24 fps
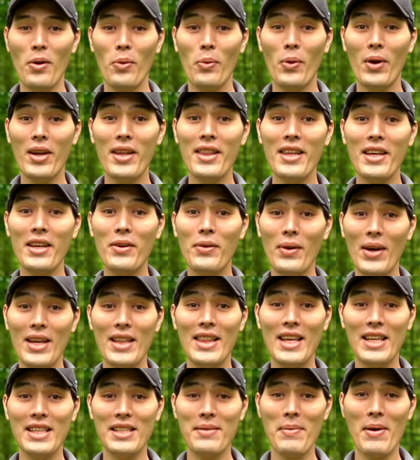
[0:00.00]
One of the
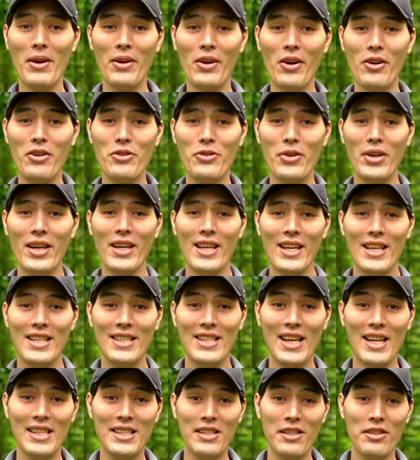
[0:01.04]
great things about archery
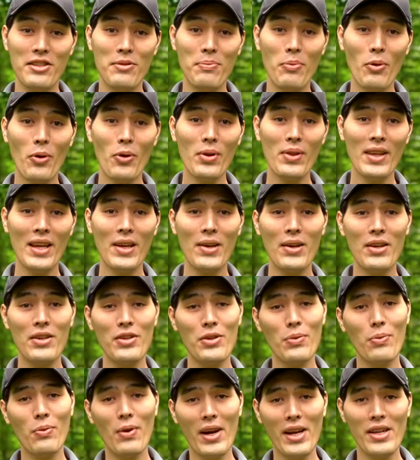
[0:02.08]
is that it's a sport that you can
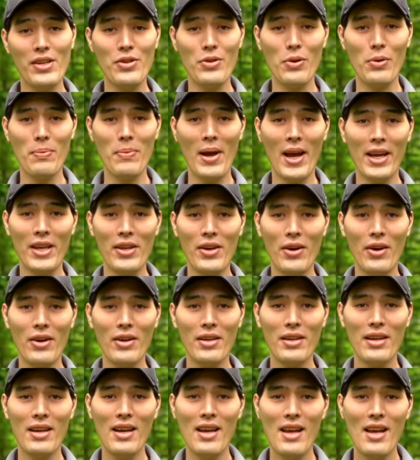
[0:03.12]
do right in your own
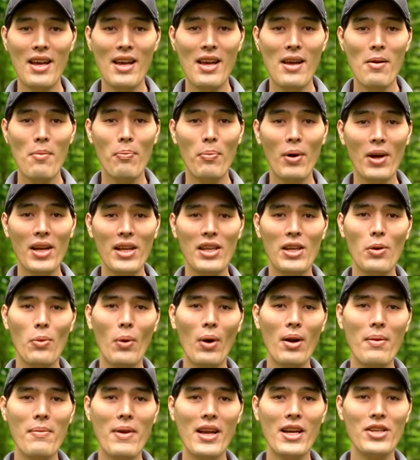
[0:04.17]
backyard, but you
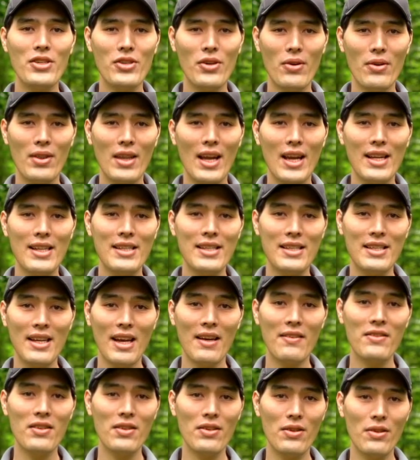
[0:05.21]
want to make sure that it's
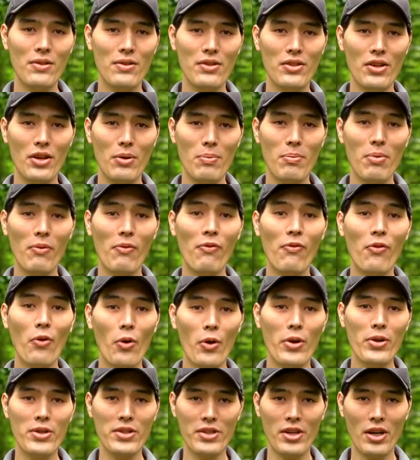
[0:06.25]
safe to do so
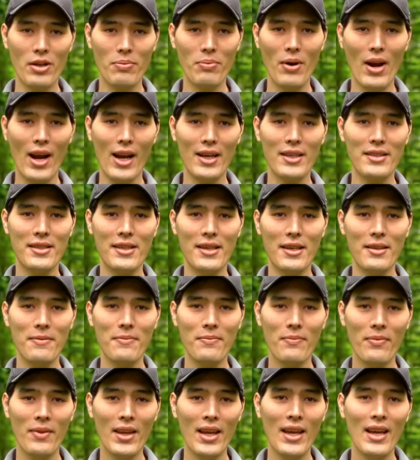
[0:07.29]
before you start practicing.
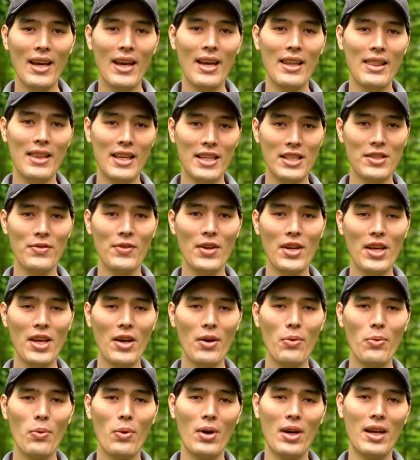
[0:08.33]
In this
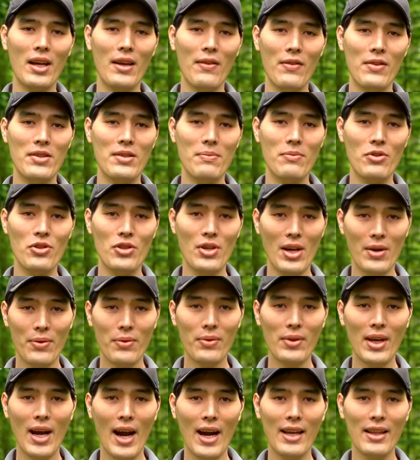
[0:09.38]
video, we're going to give you some
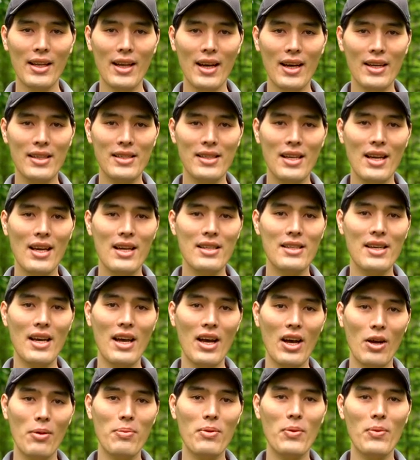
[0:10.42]
general guidelines to
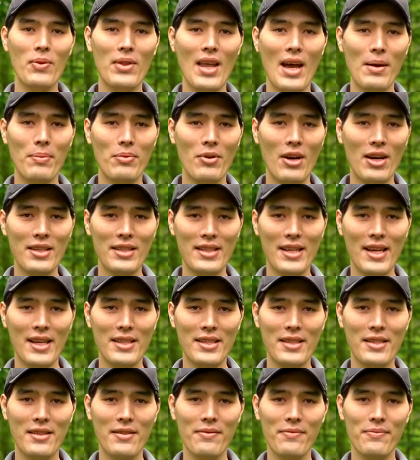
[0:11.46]
help you with that
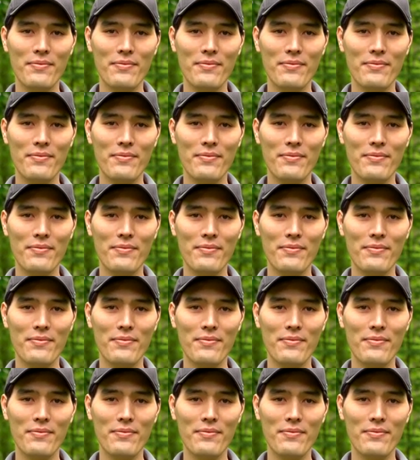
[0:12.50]
process.